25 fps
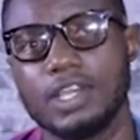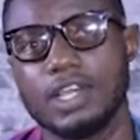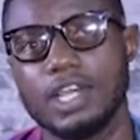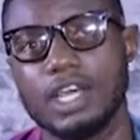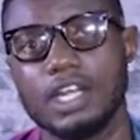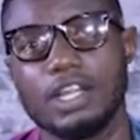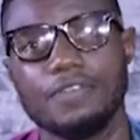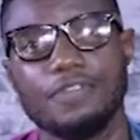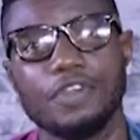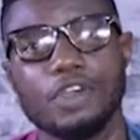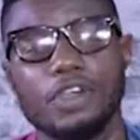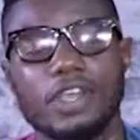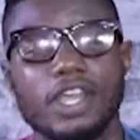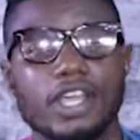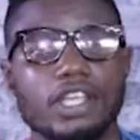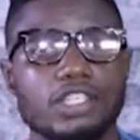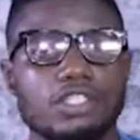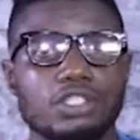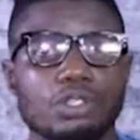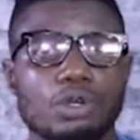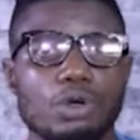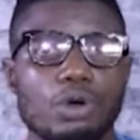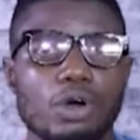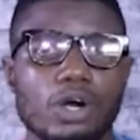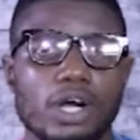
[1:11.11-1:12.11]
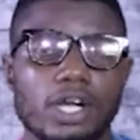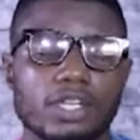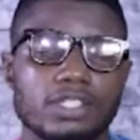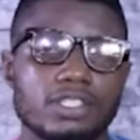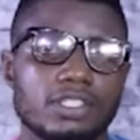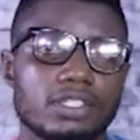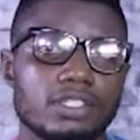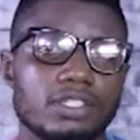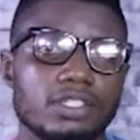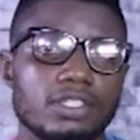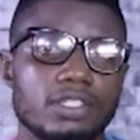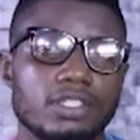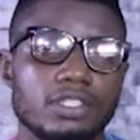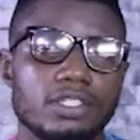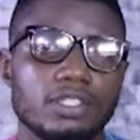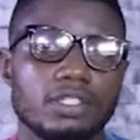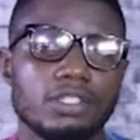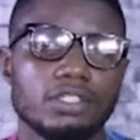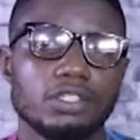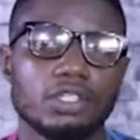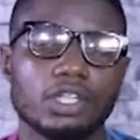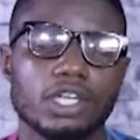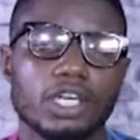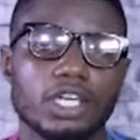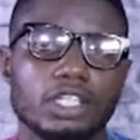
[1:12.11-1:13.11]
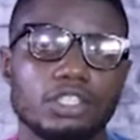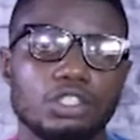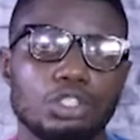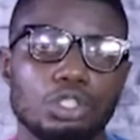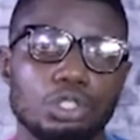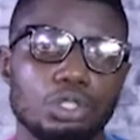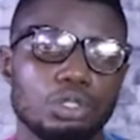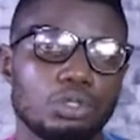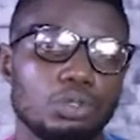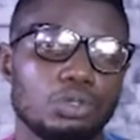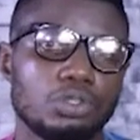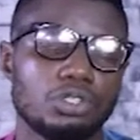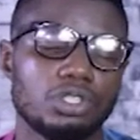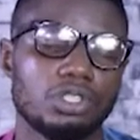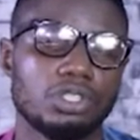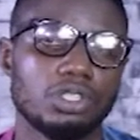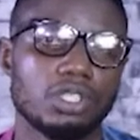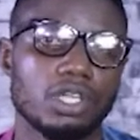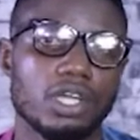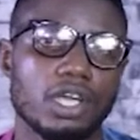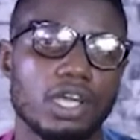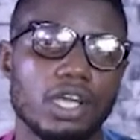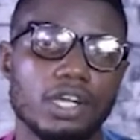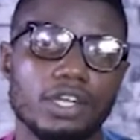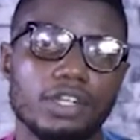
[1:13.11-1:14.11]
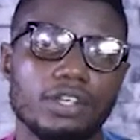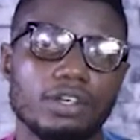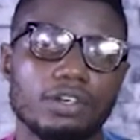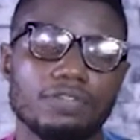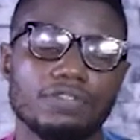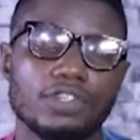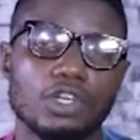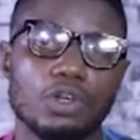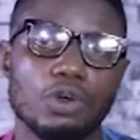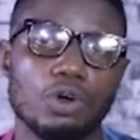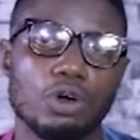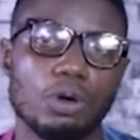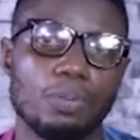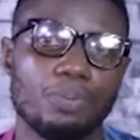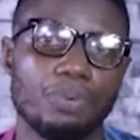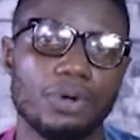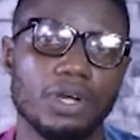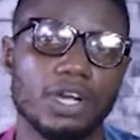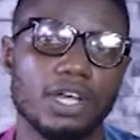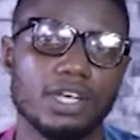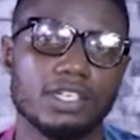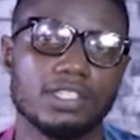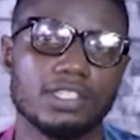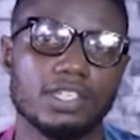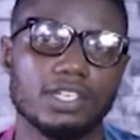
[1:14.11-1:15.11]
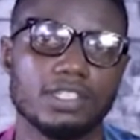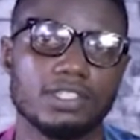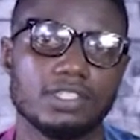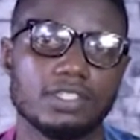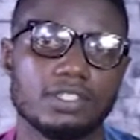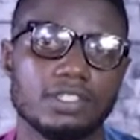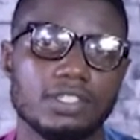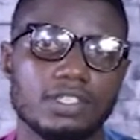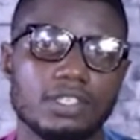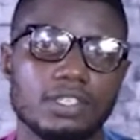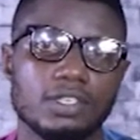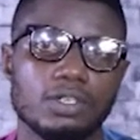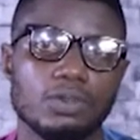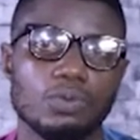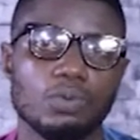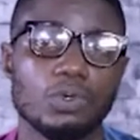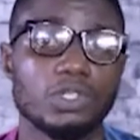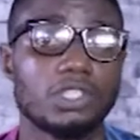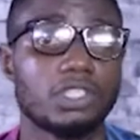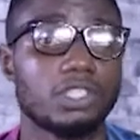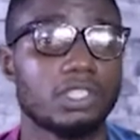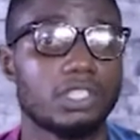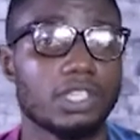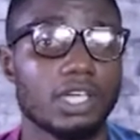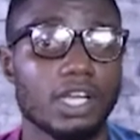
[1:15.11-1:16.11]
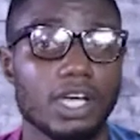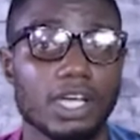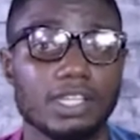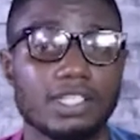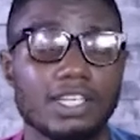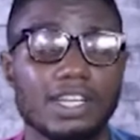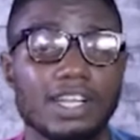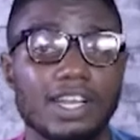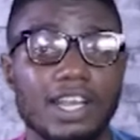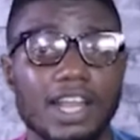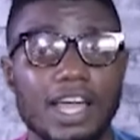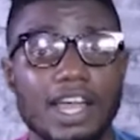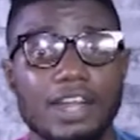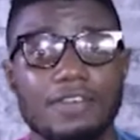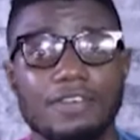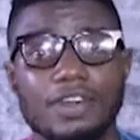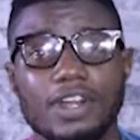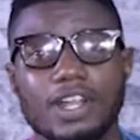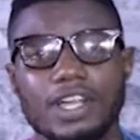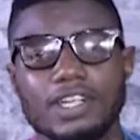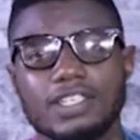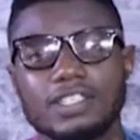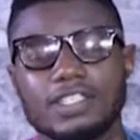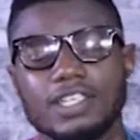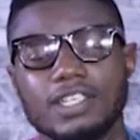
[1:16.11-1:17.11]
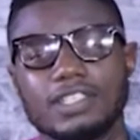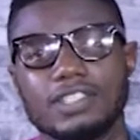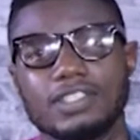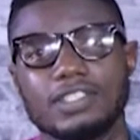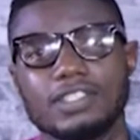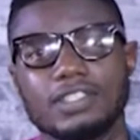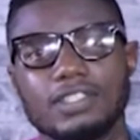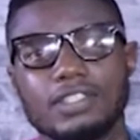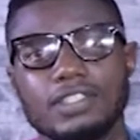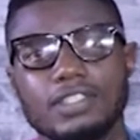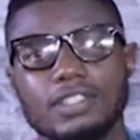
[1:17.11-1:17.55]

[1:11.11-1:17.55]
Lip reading: And if your hair is coarse, you can choose any of the cup relaxers, which are the lye relaxers.